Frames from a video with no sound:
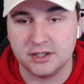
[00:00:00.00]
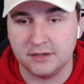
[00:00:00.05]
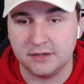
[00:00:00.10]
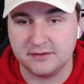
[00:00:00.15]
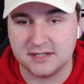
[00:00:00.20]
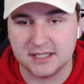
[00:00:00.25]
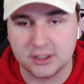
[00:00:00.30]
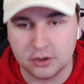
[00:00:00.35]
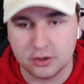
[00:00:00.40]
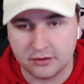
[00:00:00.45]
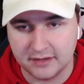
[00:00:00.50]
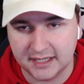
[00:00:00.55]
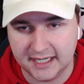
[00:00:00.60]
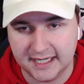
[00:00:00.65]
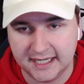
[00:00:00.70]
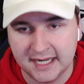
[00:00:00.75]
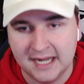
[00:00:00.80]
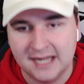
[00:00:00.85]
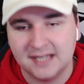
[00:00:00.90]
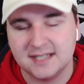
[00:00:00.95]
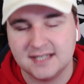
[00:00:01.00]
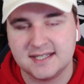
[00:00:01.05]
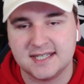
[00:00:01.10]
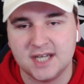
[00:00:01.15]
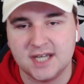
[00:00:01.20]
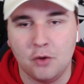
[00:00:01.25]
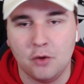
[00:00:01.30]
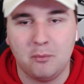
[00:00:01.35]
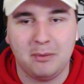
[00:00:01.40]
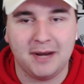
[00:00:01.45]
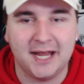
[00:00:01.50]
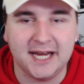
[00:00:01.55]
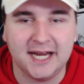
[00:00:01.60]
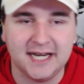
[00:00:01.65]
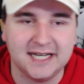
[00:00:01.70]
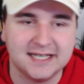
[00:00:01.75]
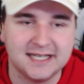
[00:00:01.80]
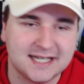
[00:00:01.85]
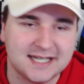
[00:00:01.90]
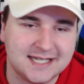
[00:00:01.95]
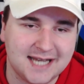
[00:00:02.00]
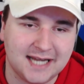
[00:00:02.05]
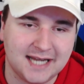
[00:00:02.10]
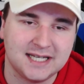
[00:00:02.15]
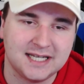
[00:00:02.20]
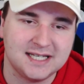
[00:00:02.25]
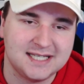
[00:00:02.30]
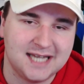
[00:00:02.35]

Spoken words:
obviously currently still playing in the second